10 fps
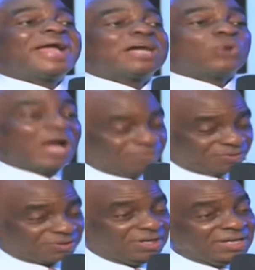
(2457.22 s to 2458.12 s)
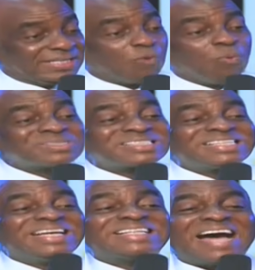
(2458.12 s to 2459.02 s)
get to heaven, they won't
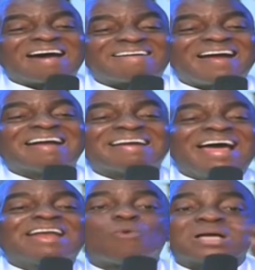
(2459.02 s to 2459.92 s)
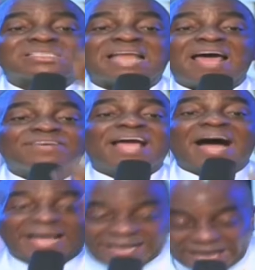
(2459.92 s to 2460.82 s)
see it around anyone's life here
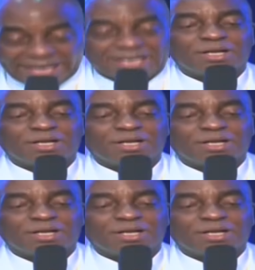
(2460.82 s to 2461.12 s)
again.